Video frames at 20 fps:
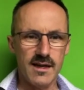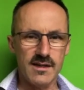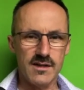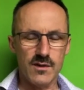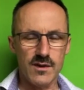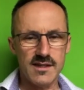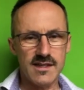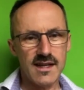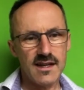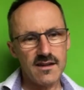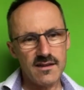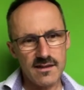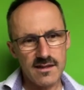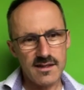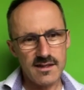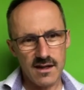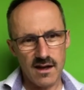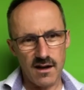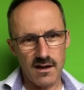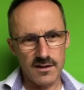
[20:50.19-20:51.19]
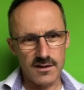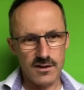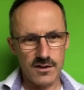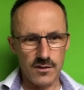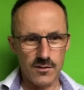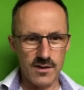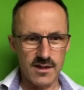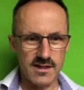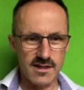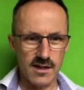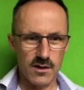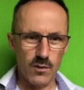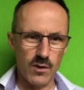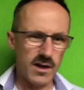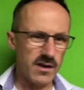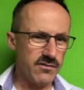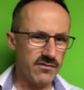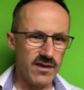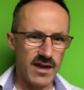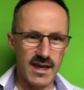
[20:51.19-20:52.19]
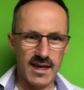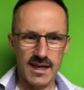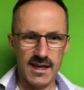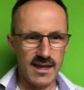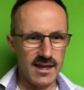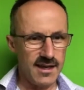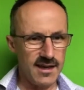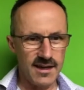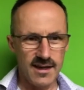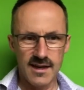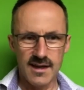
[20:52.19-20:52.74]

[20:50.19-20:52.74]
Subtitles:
So I said at the start to do this in quite a vague,